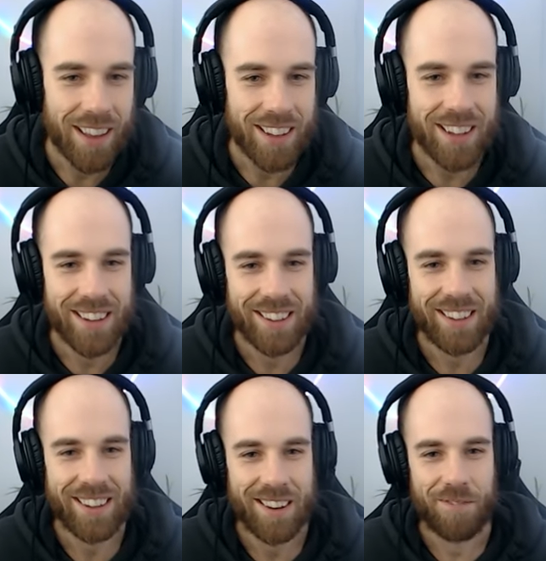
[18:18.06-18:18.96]

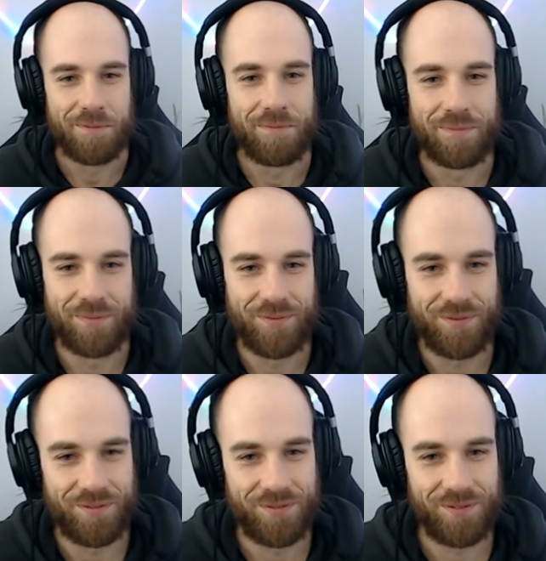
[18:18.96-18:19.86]

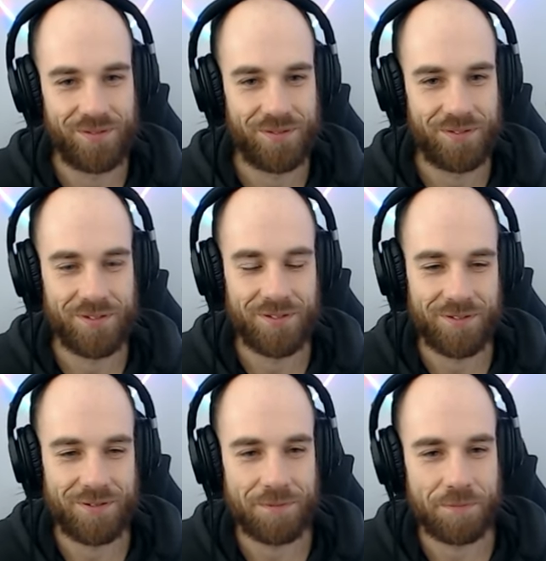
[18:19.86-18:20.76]

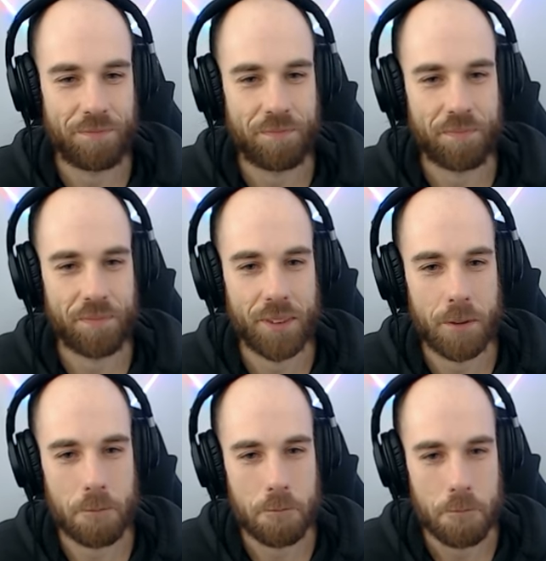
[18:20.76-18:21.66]

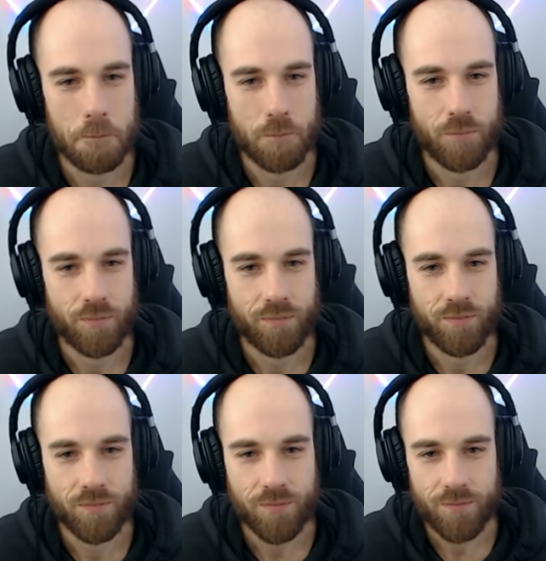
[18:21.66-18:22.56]

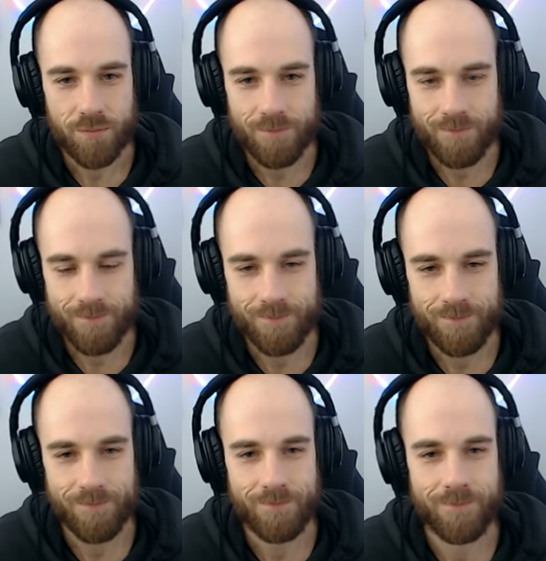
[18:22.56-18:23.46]

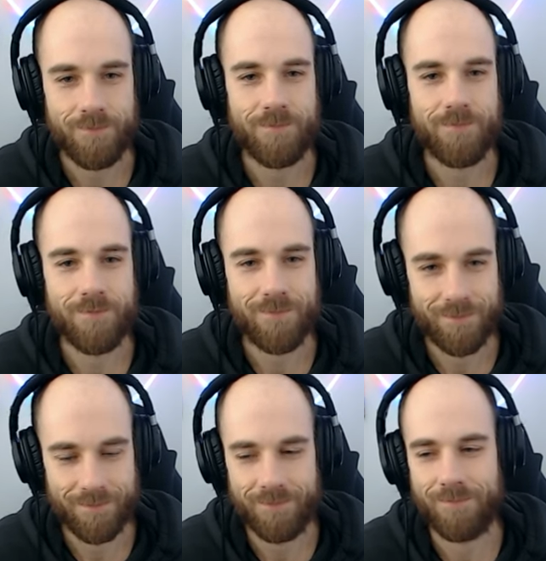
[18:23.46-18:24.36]
(not speaking)